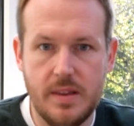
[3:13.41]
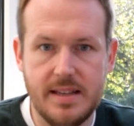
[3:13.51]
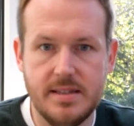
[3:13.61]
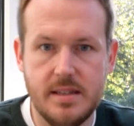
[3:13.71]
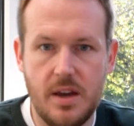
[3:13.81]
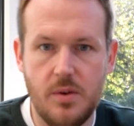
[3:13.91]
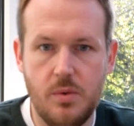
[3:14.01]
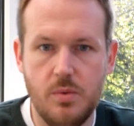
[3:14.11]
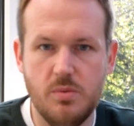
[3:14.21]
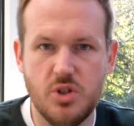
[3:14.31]
There's
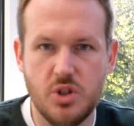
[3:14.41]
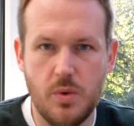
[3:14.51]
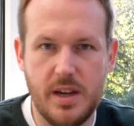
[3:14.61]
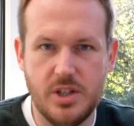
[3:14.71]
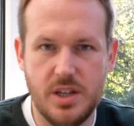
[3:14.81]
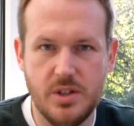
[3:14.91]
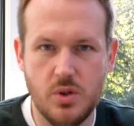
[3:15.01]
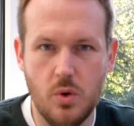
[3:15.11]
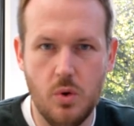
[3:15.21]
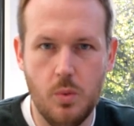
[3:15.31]
no
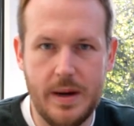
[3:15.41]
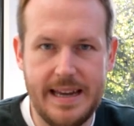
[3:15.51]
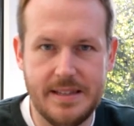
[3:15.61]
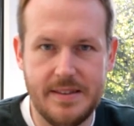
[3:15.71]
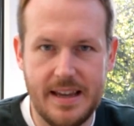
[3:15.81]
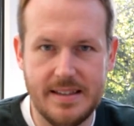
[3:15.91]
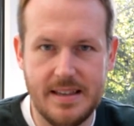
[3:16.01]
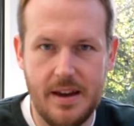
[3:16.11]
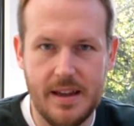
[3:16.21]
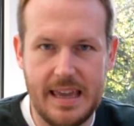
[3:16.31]
screeches or weird things
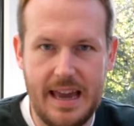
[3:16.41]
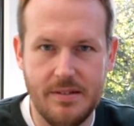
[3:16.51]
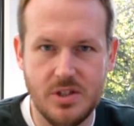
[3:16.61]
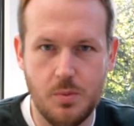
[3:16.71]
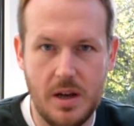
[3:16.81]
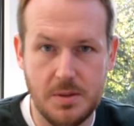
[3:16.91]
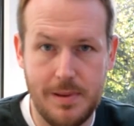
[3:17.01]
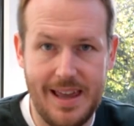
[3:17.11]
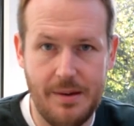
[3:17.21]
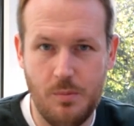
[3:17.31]
that I encountered
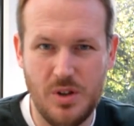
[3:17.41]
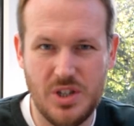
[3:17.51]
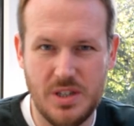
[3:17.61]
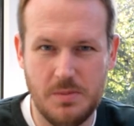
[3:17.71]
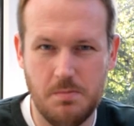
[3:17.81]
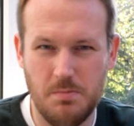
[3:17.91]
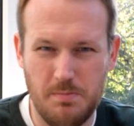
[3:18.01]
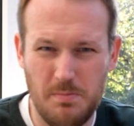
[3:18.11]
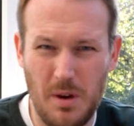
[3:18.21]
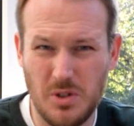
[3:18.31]
whilst playing, which is
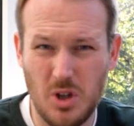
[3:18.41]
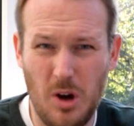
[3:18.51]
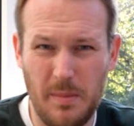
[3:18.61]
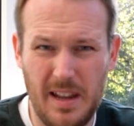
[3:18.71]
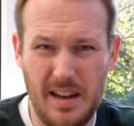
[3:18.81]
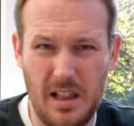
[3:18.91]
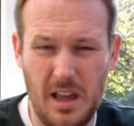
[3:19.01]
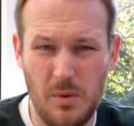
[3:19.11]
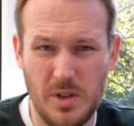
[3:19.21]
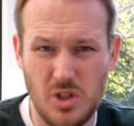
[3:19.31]
most common in a
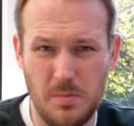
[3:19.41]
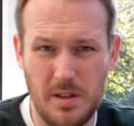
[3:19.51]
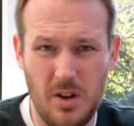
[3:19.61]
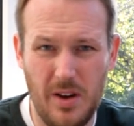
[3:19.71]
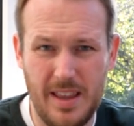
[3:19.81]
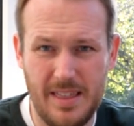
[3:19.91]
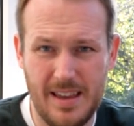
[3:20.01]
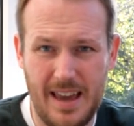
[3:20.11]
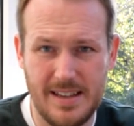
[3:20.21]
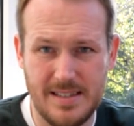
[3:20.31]
low whistle but not in
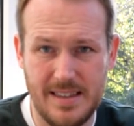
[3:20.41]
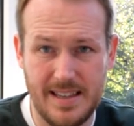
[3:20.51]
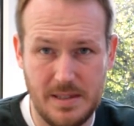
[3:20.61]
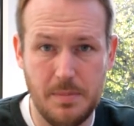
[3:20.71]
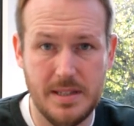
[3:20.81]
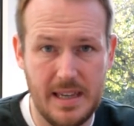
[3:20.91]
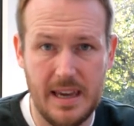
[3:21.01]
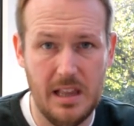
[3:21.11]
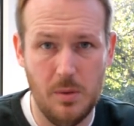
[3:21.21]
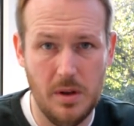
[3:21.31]
the case of this
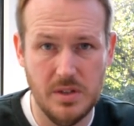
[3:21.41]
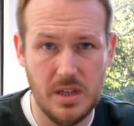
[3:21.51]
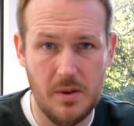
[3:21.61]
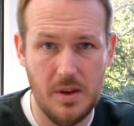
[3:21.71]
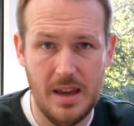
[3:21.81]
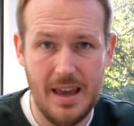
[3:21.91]
particular one, so